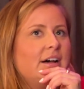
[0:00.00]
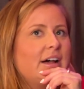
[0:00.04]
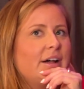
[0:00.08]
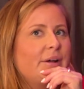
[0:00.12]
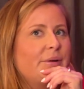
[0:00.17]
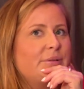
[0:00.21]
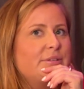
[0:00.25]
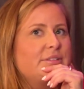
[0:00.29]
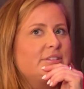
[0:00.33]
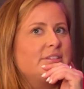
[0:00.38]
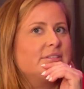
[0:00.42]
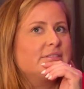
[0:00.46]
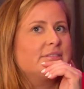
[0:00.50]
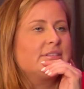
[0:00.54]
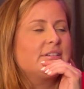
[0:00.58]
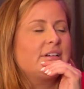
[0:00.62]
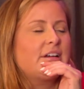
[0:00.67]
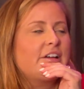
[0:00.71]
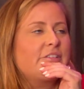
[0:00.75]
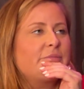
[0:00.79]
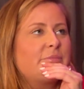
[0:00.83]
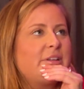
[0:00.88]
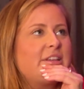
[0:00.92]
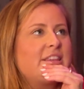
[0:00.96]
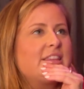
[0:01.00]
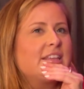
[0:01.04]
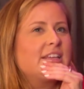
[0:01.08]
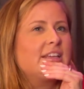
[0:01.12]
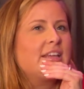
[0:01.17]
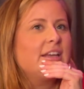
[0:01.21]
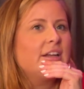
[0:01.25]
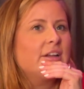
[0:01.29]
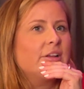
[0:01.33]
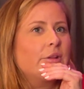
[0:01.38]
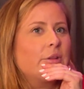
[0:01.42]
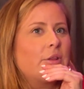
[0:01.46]
I've been
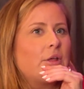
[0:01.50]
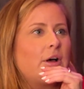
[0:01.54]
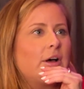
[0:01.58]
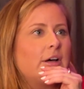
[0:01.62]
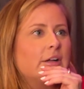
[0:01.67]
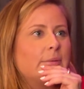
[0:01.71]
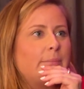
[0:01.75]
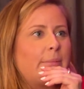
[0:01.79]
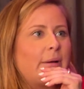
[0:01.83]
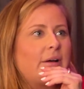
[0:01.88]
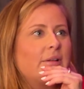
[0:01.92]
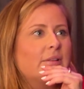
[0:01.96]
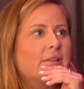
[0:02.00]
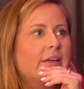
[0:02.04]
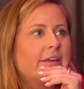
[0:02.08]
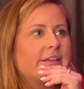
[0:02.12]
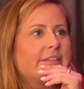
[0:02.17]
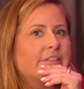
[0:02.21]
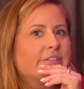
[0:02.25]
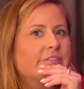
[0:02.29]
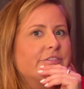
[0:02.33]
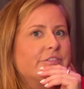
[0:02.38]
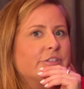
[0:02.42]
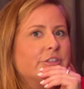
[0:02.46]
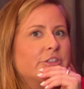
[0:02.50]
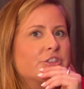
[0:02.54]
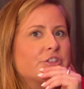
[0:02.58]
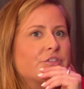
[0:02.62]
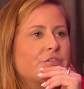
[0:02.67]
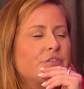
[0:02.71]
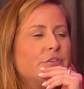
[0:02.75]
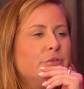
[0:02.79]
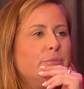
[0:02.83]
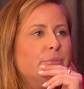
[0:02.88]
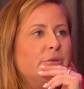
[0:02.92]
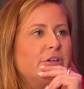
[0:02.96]
thinking a lot about the
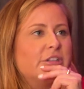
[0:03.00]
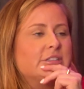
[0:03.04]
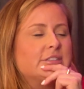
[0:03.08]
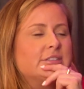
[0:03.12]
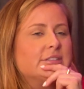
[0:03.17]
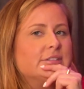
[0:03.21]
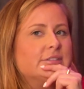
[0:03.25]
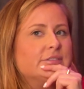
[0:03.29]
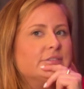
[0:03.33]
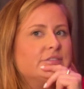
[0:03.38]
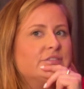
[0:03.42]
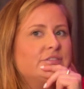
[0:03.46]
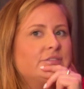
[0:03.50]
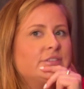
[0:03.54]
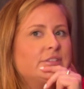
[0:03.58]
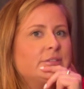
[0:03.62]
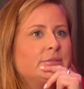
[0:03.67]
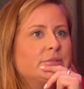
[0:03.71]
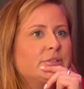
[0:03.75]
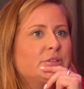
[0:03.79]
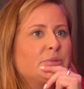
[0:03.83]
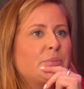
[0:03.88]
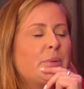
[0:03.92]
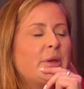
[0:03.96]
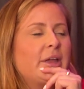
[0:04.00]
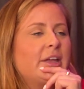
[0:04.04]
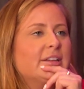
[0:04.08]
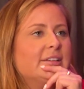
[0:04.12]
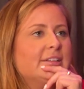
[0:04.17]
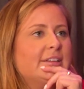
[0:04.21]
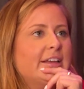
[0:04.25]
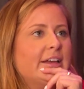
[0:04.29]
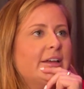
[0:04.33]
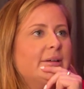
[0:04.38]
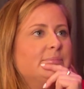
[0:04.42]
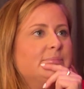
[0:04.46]
first few months of the
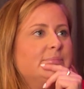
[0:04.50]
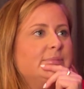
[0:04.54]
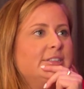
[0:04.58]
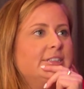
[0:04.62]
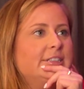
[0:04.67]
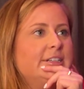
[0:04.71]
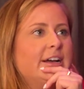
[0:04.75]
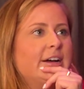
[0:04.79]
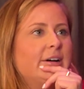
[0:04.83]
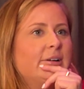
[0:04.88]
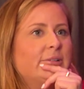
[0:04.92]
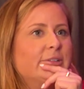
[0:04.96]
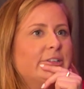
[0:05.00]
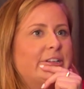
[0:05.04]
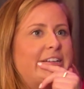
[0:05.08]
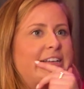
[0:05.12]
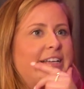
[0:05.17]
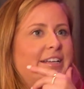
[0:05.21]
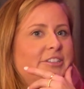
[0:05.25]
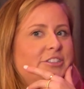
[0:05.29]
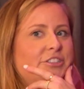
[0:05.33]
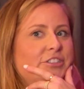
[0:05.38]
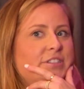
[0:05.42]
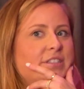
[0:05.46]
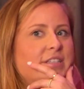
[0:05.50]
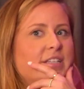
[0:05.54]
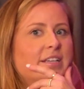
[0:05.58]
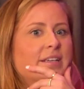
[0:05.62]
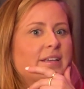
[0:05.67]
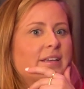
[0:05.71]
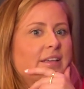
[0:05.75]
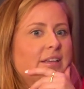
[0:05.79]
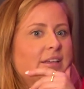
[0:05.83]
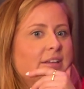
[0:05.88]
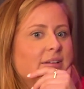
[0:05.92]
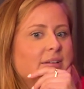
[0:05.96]
pandemic and how I just
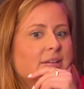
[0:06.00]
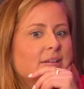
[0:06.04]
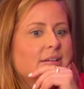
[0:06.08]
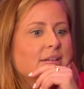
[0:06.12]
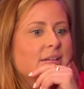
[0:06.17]
think